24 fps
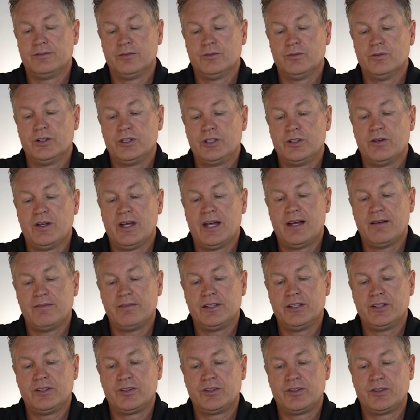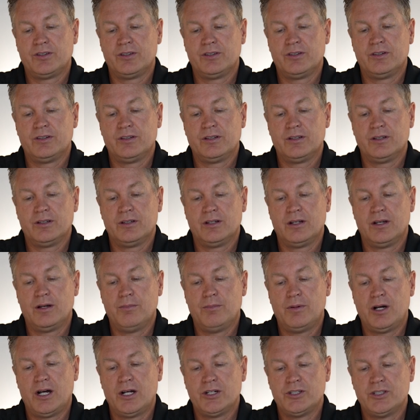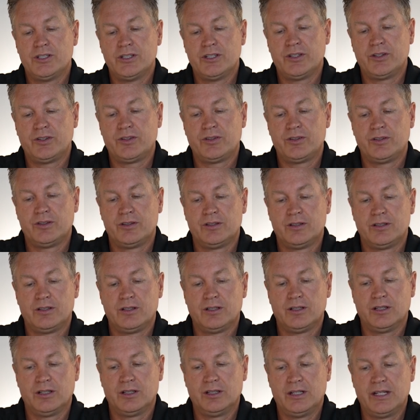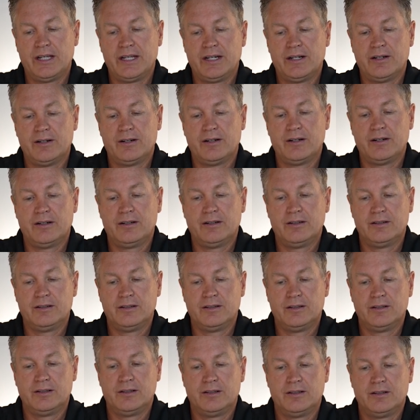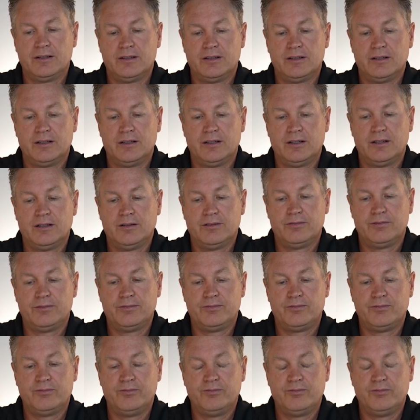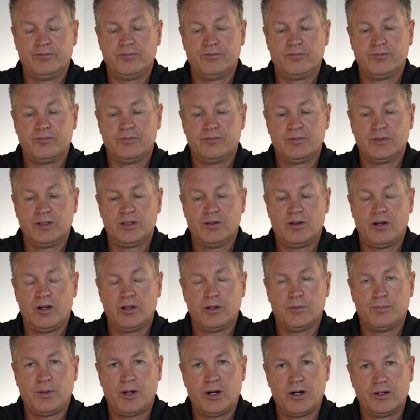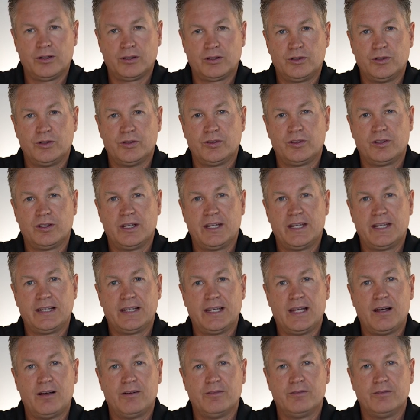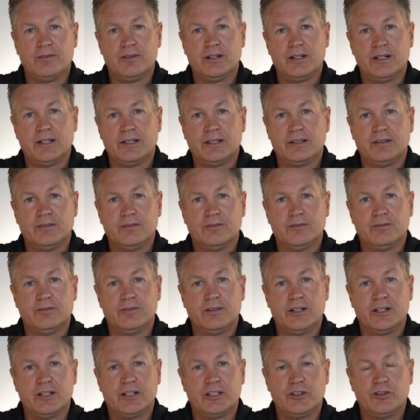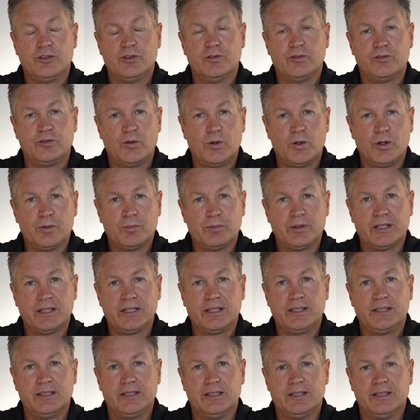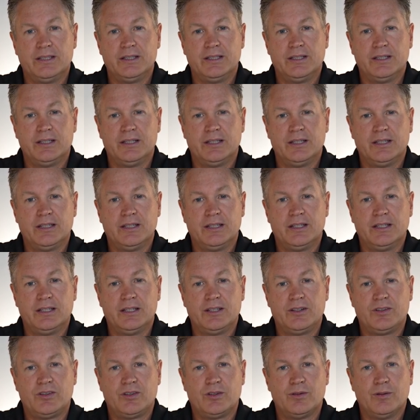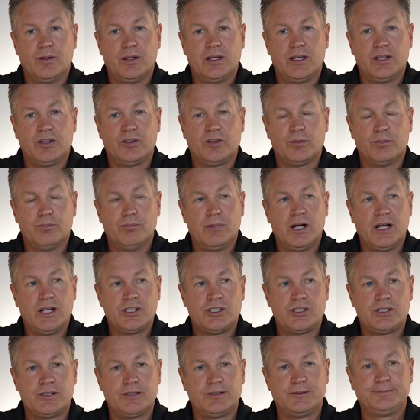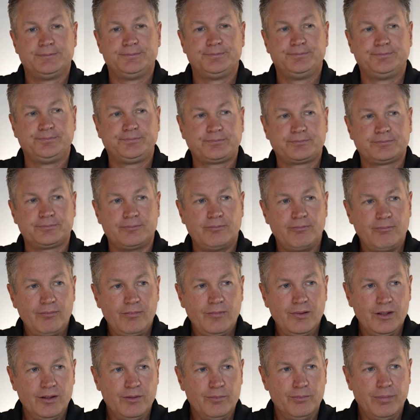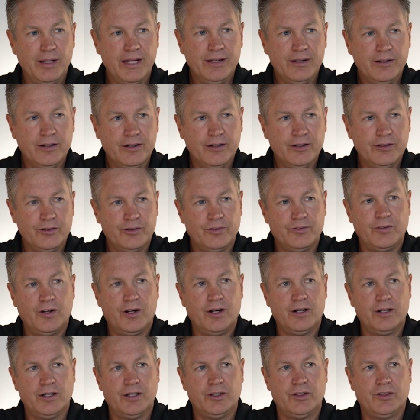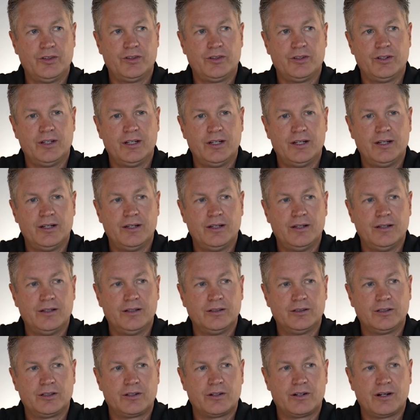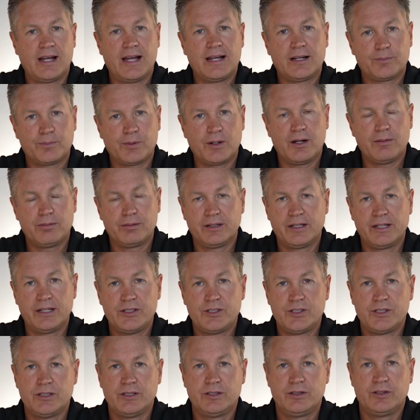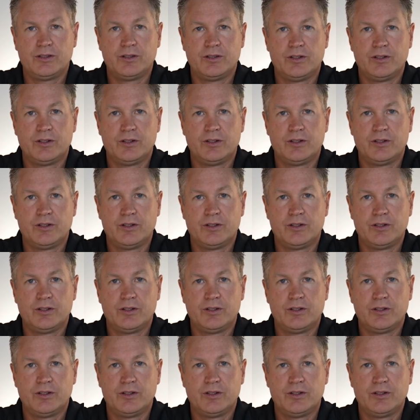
when you have this homogeneous layer of, you know, all the particles laying out very, very uniformly, it's much better as far as crack propagation.